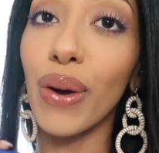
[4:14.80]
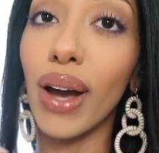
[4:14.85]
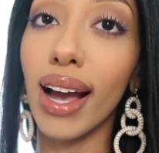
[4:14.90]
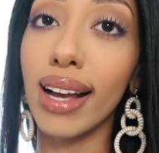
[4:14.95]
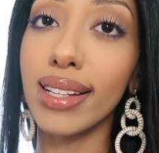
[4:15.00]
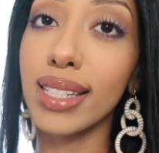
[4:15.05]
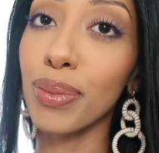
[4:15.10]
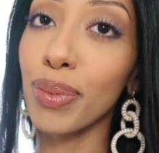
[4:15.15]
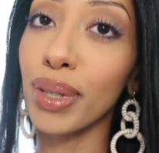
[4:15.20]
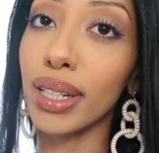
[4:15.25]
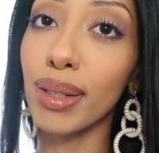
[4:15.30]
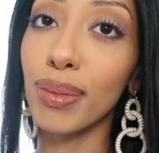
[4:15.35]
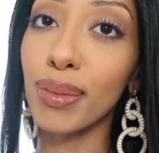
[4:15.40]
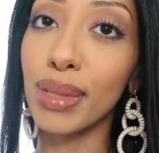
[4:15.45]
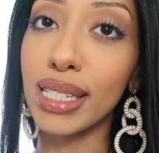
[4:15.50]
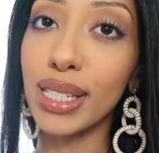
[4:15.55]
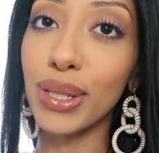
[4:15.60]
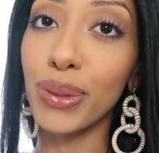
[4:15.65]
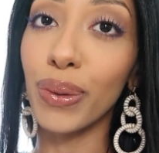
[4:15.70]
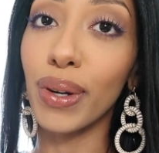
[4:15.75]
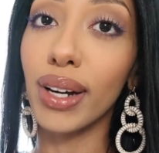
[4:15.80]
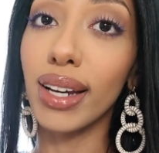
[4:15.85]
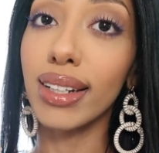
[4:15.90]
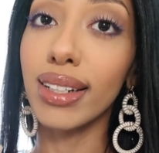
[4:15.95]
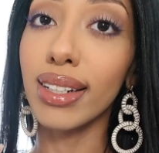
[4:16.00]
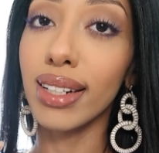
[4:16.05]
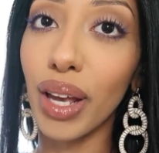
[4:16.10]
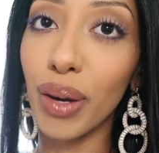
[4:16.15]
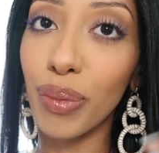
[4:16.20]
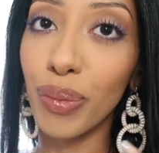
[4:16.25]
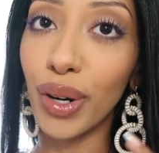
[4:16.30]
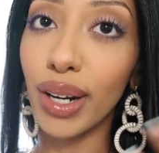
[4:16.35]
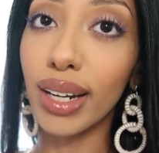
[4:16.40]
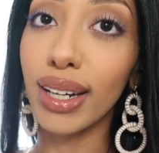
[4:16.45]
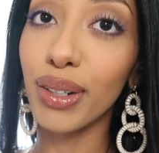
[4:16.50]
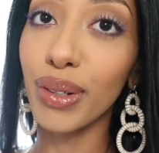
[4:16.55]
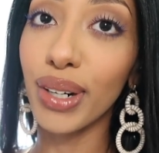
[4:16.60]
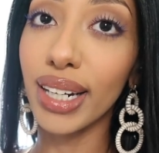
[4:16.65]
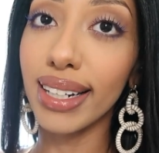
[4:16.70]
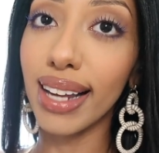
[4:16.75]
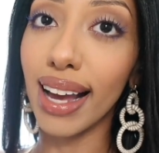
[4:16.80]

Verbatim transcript: I had to pick up this one. I'm wearing it right